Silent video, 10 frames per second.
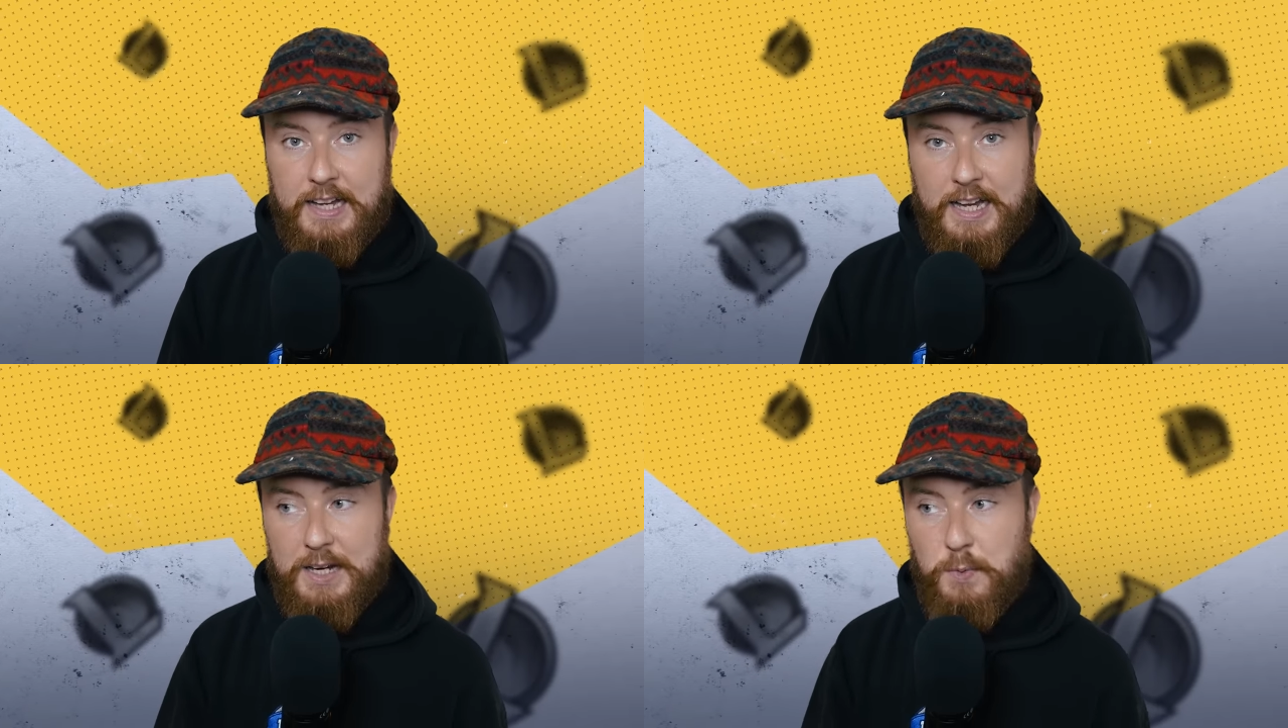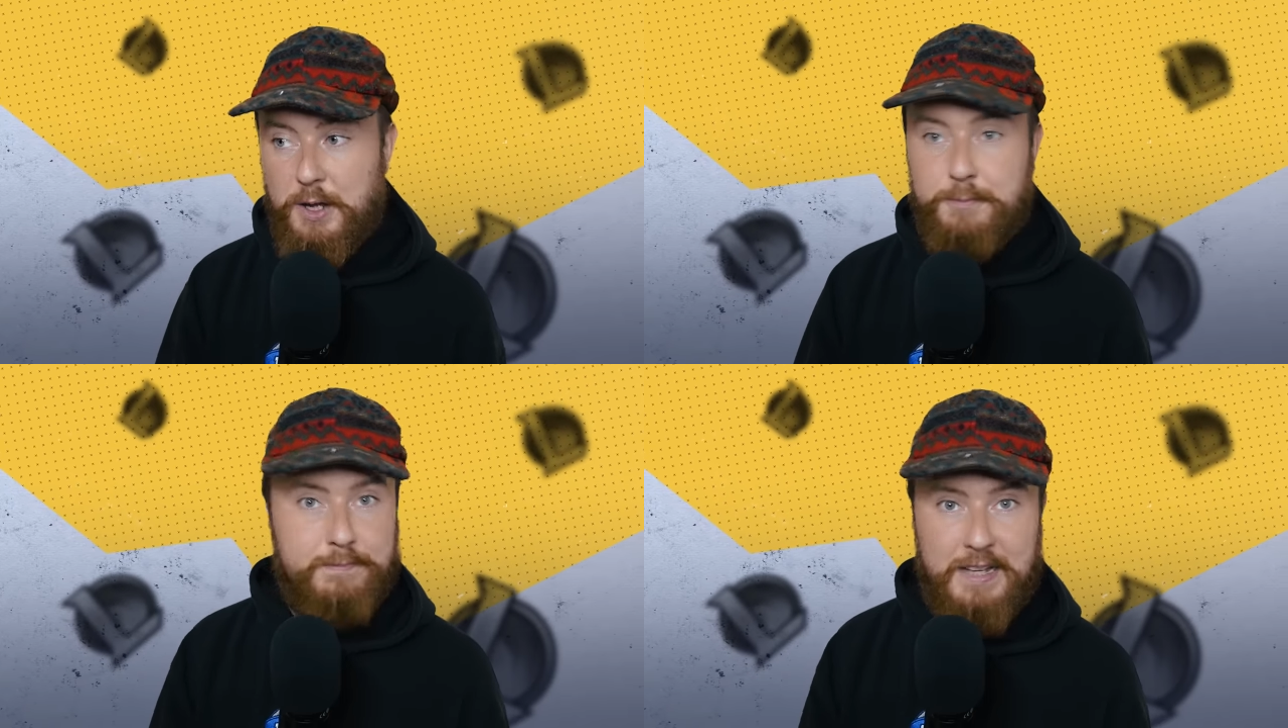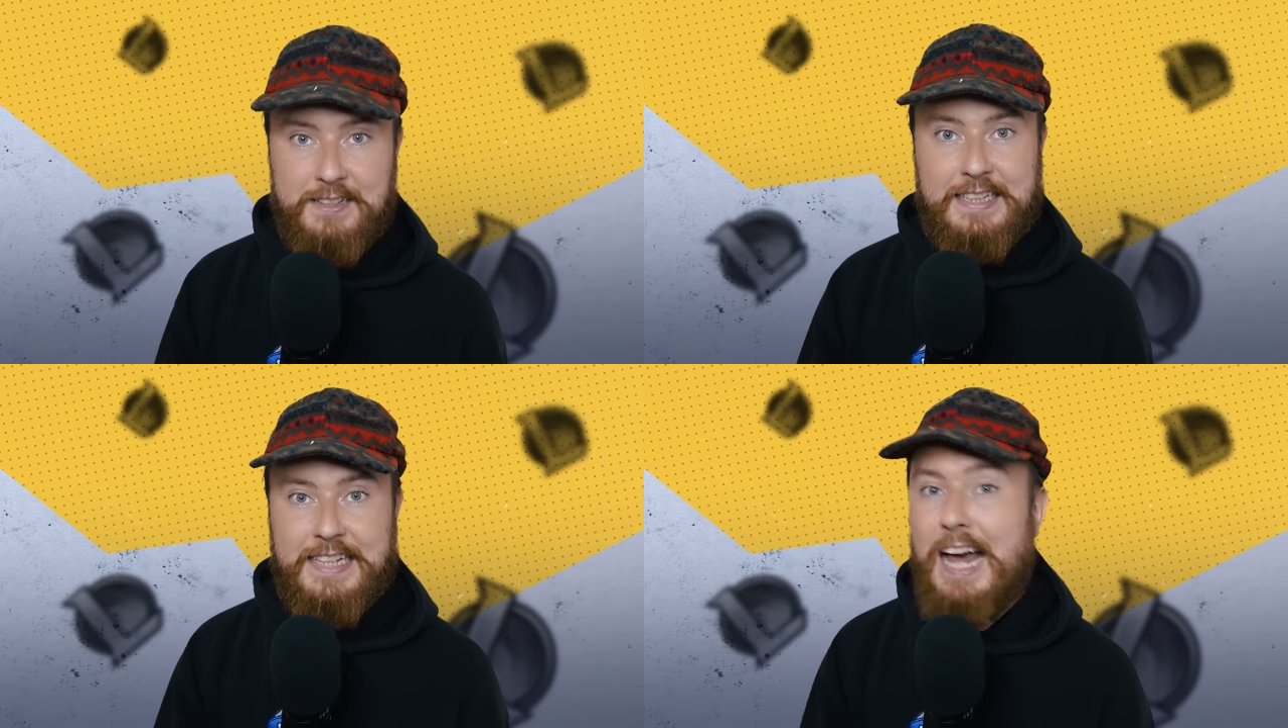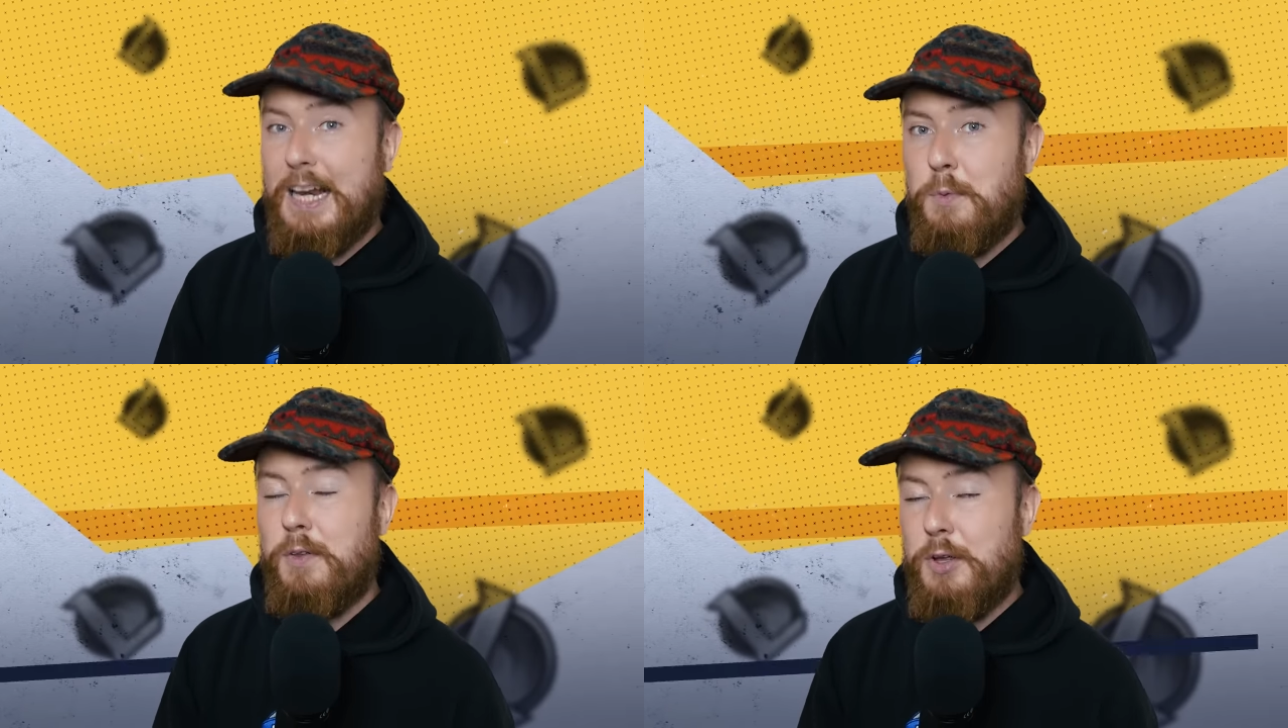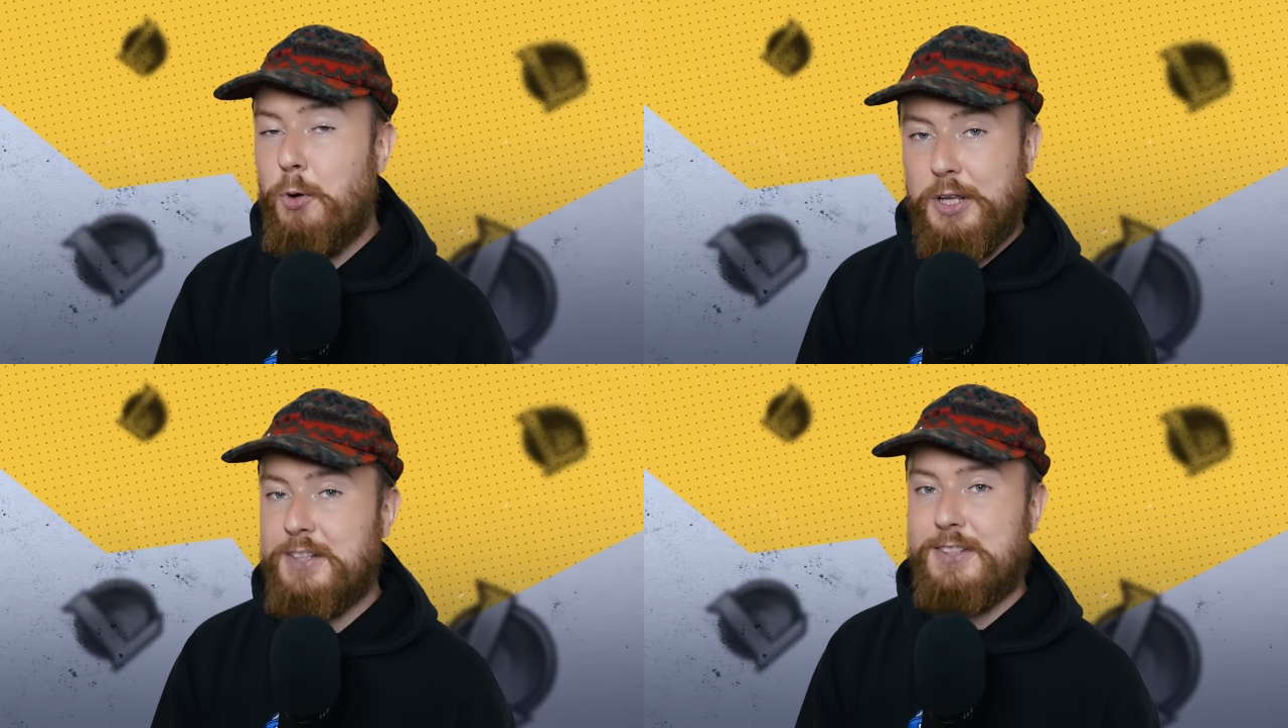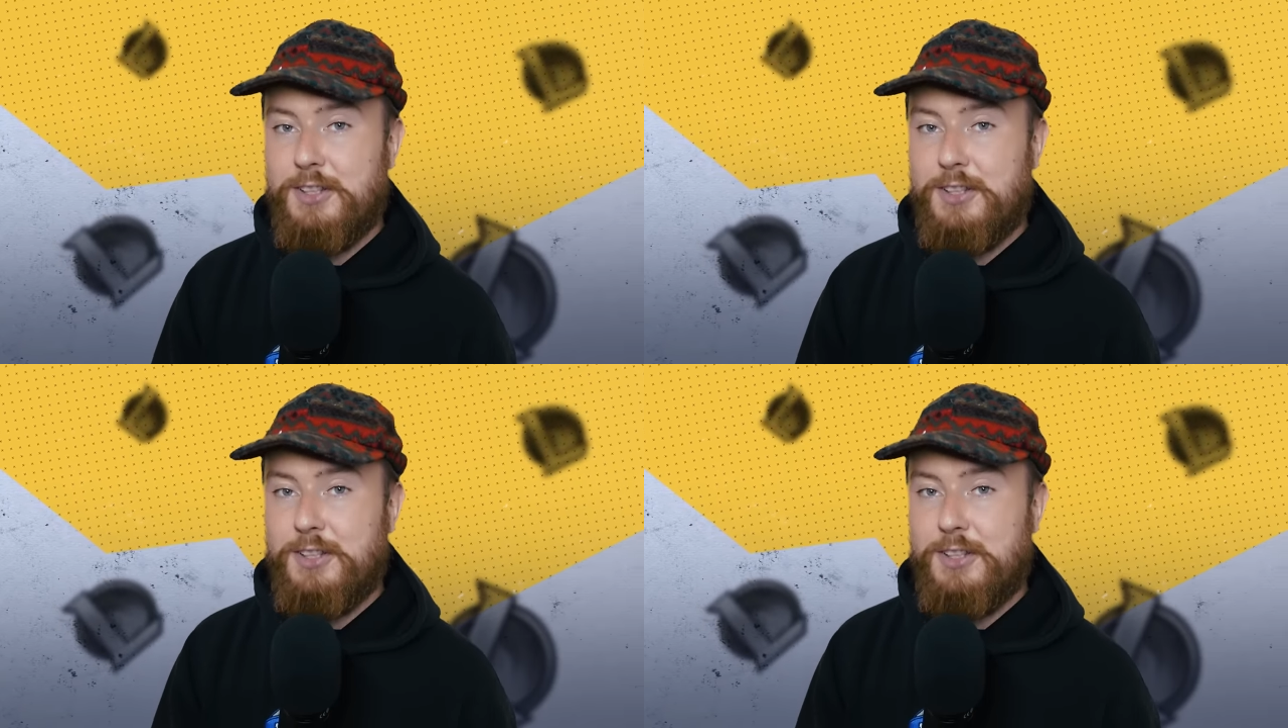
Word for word: and well, that's exactly what the audience